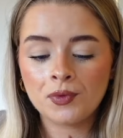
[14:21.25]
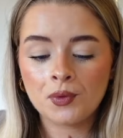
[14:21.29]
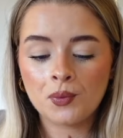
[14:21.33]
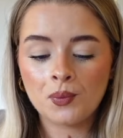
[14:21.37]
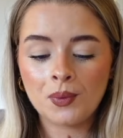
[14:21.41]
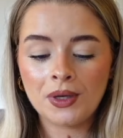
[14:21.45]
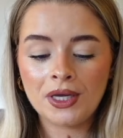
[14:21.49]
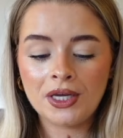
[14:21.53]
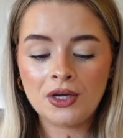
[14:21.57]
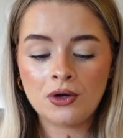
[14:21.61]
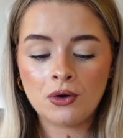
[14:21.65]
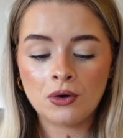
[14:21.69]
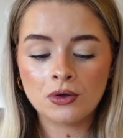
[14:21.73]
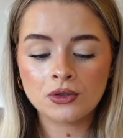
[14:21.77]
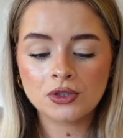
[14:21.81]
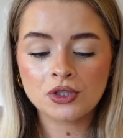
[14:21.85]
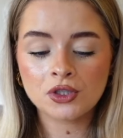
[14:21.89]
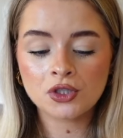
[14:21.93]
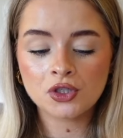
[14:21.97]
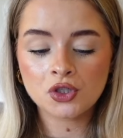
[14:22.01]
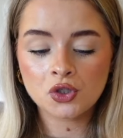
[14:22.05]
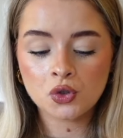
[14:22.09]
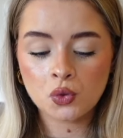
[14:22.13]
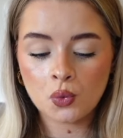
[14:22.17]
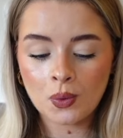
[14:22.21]
We got
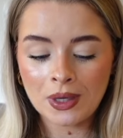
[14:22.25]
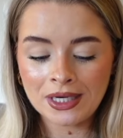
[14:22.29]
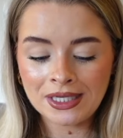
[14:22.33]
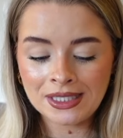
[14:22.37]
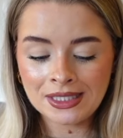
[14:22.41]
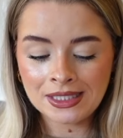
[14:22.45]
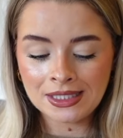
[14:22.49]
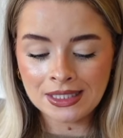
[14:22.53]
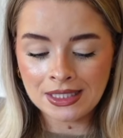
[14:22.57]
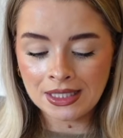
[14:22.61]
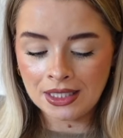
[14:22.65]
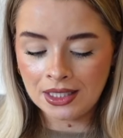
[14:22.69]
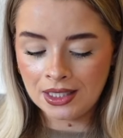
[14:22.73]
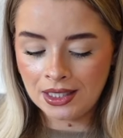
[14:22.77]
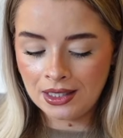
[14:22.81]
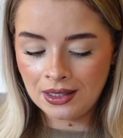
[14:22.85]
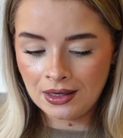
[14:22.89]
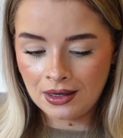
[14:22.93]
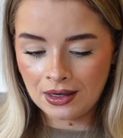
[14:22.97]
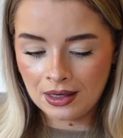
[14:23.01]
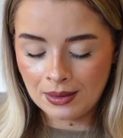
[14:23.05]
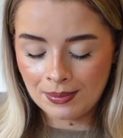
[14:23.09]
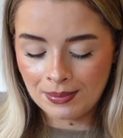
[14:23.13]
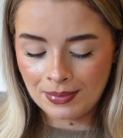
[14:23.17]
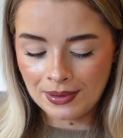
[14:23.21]
twenty,
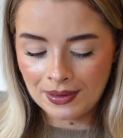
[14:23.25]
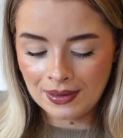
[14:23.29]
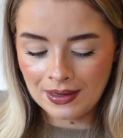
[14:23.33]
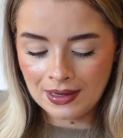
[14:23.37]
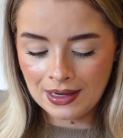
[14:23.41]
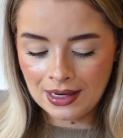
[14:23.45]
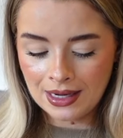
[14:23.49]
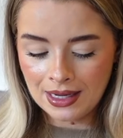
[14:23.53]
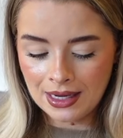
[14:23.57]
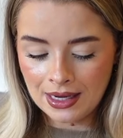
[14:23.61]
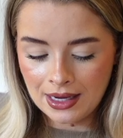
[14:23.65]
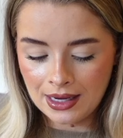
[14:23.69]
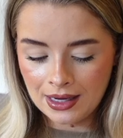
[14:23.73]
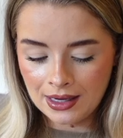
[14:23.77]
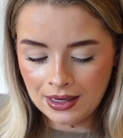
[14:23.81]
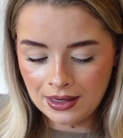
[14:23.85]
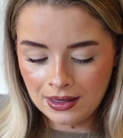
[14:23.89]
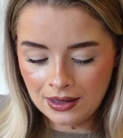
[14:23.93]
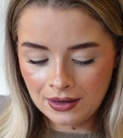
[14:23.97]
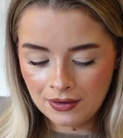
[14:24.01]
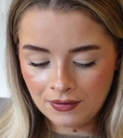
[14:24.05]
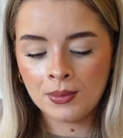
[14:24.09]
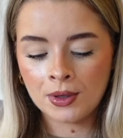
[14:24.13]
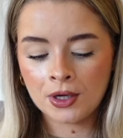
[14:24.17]
I believe,